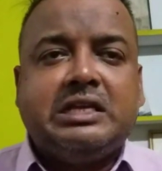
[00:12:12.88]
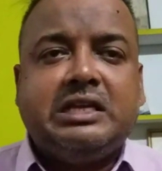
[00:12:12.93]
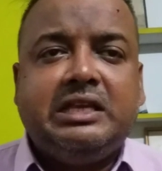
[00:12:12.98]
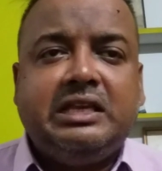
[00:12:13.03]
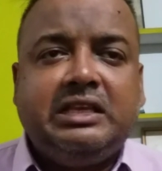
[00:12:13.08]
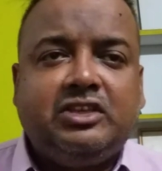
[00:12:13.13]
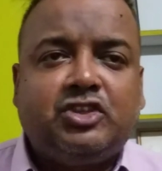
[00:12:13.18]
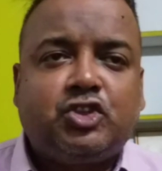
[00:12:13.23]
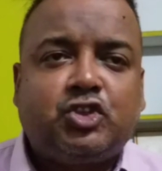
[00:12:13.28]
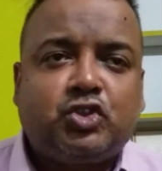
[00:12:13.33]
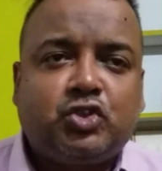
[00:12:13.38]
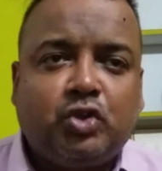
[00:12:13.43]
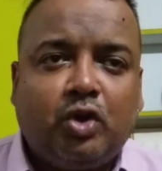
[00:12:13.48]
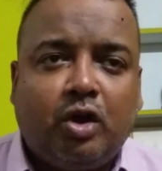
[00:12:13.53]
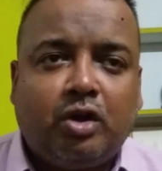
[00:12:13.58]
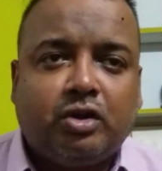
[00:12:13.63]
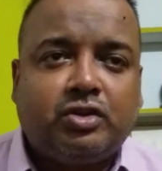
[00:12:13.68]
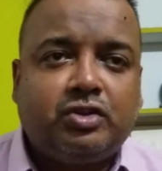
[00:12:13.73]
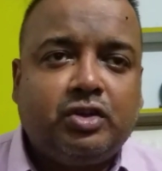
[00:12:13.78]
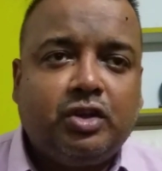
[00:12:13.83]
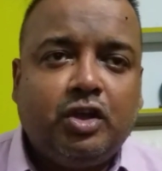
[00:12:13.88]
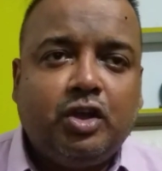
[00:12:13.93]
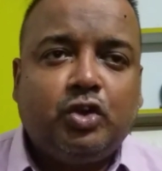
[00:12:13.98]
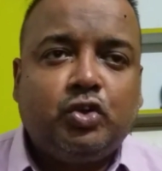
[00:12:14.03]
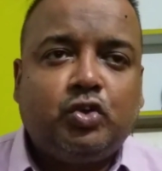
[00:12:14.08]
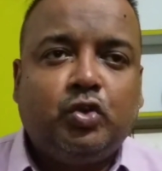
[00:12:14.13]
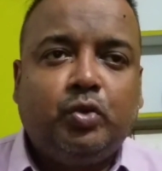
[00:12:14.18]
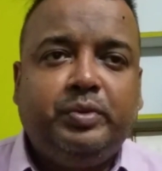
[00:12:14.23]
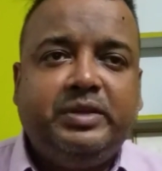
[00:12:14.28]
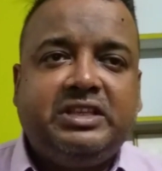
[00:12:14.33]
is sought
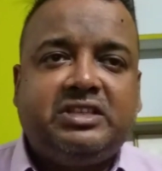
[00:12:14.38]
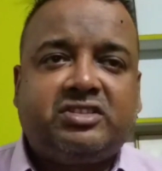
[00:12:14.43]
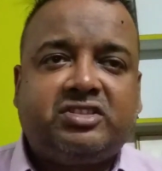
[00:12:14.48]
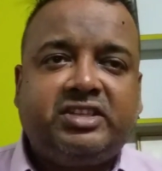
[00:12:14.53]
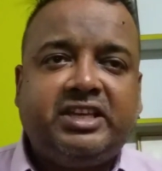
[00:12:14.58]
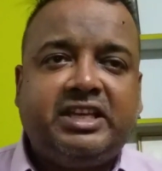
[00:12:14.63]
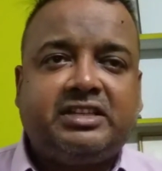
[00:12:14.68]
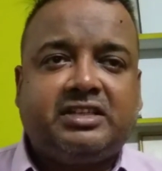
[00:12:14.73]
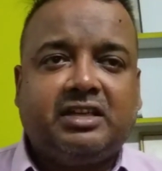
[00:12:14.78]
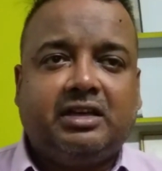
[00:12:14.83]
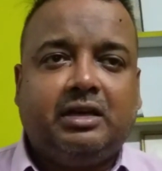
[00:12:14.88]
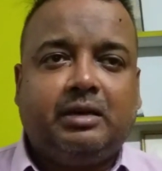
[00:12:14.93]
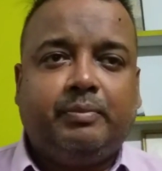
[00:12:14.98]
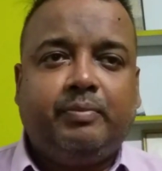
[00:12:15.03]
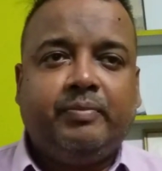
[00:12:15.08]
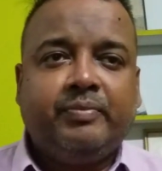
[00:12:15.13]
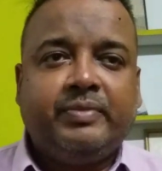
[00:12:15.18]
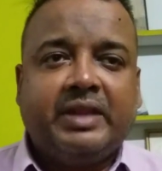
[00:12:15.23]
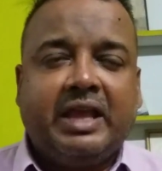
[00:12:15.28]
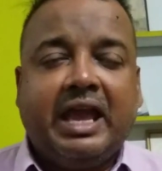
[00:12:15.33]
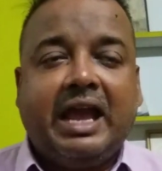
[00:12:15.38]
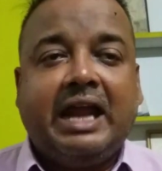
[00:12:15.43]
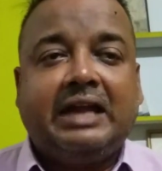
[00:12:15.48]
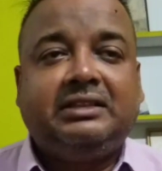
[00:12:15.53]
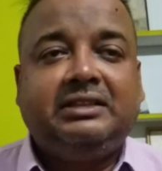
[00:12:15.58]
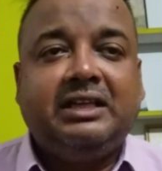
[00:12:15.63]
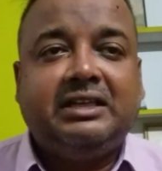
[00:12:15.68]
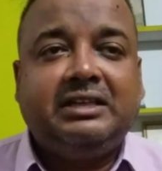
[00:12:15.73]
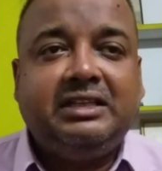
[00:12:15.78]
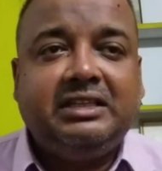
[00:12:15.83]
to be set up
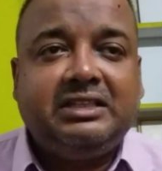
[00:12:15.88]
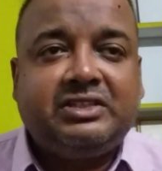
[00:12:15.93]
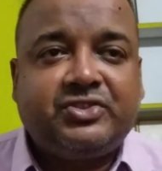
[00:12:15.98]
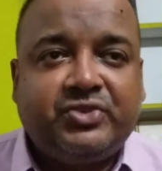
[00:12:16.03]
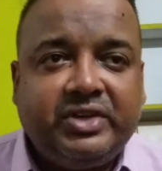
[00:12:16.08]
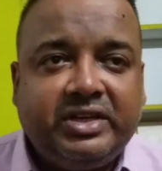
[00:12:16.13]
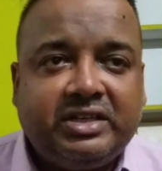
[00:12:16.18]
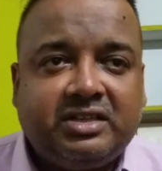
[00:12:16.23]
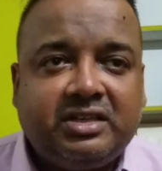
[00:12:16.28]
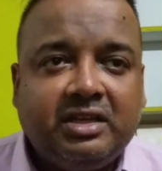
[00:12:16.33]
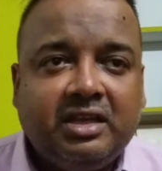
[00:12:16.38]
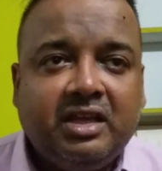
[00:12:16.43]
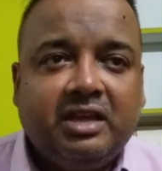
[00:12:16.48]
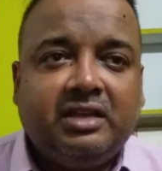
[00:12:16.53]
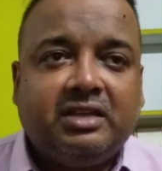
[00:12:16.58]
at the district,